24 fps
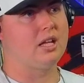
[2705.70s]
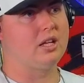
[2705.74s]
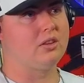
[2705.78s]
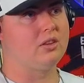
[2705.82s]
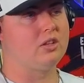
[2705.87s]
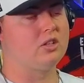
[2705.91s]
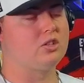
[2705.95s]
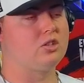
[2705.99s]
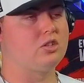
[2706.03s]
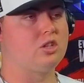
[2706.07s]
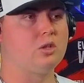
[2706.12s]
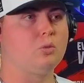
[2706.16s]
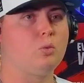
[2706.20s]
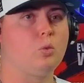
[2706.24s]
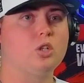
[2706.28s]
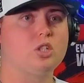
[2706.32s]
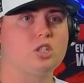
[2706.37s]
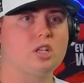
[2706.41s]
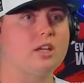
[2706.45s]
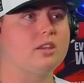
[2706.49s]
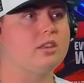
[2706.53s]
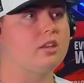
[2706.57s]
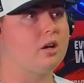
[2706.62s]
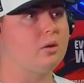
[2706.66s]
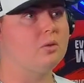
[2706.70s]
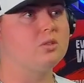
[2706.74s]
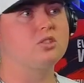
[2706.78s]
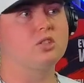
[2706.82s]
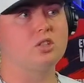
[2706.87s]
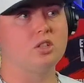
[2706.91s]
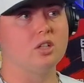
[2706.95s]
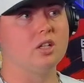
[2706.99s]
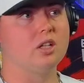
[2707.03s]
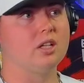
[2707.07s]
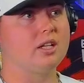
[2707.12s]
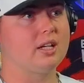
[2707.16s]
and the which I thought was
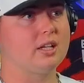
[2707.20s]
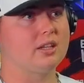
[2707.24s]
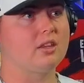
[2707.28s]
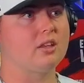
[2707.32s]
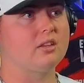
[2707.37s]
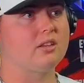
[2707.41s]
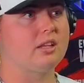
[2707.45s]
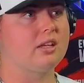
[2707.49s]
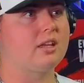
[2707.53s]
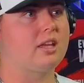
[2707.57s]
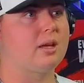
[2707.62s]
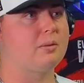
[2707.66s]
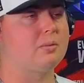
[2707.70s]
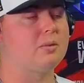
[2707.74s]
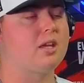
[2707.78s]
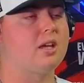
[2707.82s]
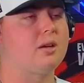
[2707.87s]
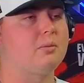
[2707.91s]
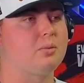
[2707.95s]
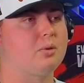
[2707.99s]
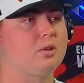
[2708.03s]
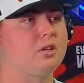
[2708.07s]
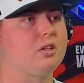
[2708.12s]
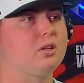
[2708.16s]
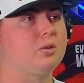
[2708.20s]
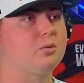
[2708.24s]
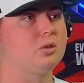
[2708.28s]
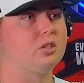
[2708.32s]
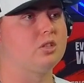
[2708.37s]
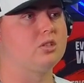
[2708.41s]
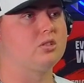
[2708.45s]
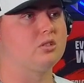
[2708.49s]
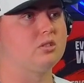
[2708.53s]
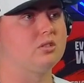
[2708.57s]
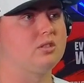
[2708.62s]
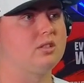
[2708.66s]
good. I thought they kept that pretty
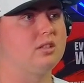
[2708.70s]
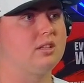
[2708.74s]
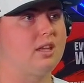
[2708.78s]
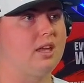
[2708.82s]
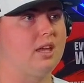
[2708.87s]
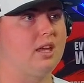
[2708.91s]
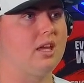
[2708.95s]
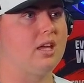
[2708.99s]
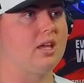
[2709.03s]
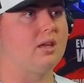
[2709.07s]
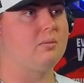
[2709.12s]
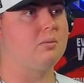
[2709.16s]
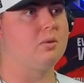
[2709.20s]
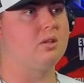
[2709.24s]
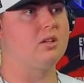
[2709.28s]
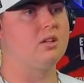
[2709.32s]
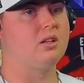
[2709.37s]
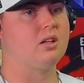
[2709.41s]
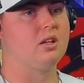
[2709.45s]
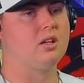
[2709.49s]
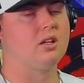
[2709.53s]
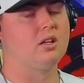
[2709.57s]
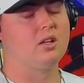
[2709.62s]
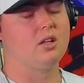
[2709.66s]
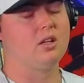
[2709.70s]
original to the game, and